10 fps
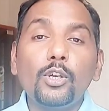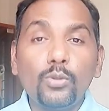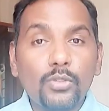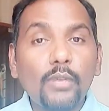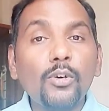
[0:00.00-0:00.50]

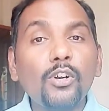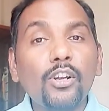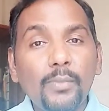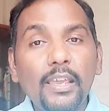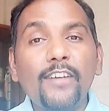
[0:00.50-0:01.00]
to someone
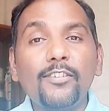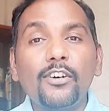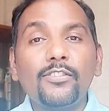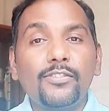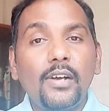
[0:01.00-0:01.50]
on behalf
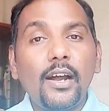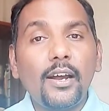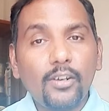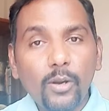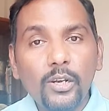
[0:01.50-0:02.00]
of
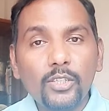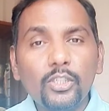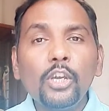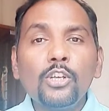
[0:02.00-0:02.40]
our college,